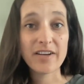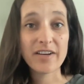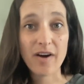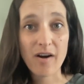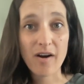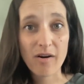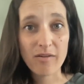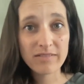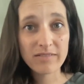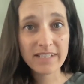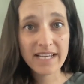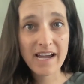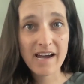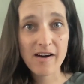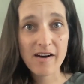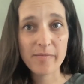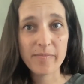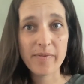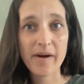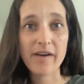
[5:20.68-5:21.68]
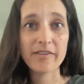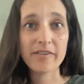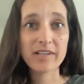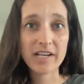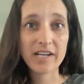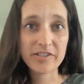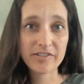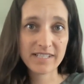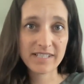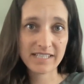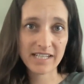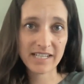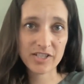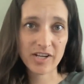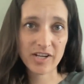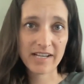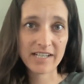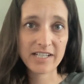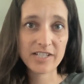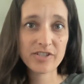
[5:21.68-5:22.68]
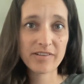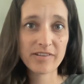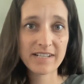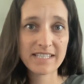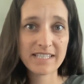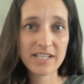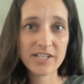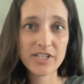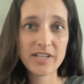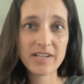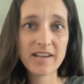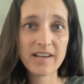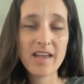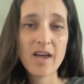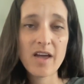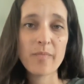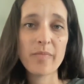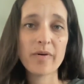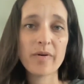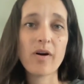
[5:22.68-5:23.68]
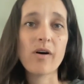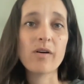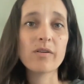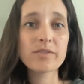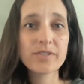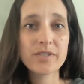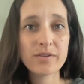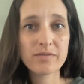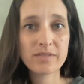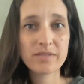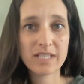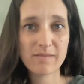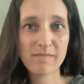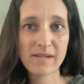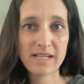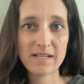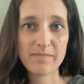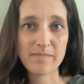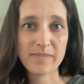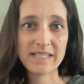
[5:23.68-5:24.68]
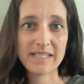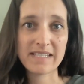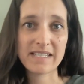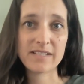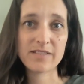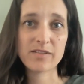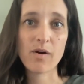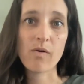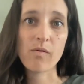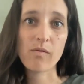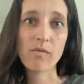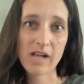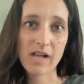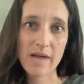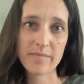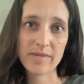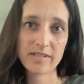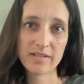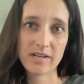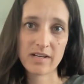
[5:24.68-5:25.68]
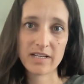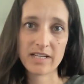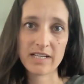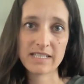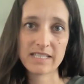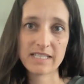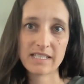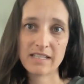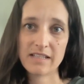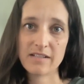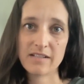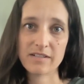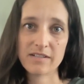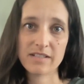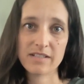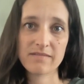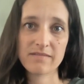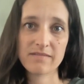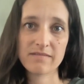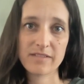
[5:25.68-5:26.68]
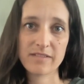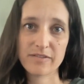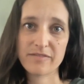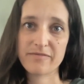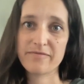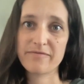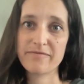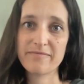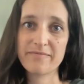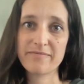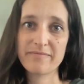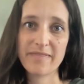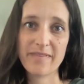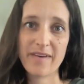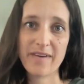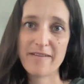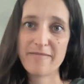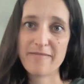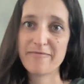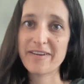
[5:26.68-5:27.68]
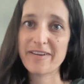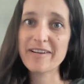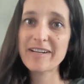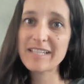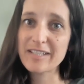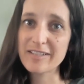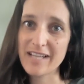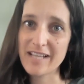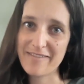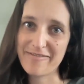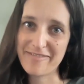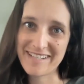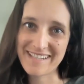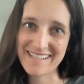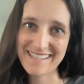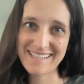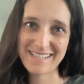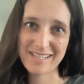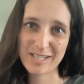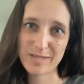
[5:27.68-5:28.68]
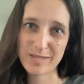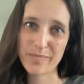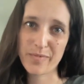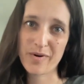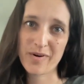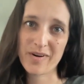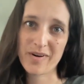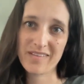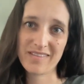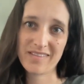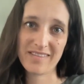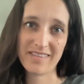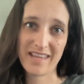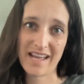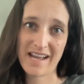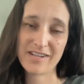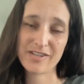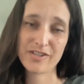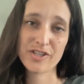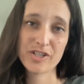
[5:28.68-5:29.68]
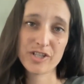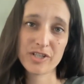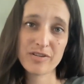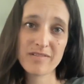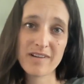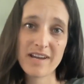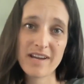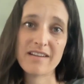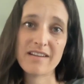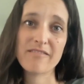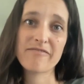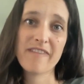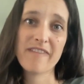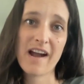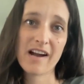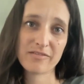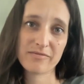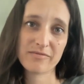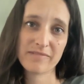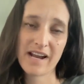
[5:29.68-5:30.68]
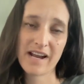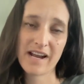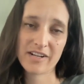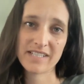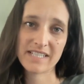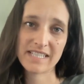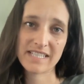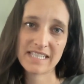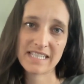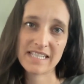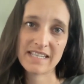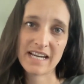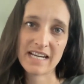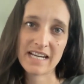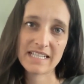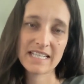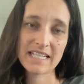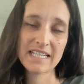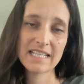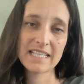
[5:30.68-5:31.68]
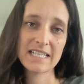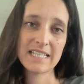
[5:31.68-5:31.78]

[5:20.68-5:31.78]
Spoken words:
not only help other countries like China transition, but also to meet BC's own climate targets. And there's very little evidence to support that is true. And in fact, we actually see that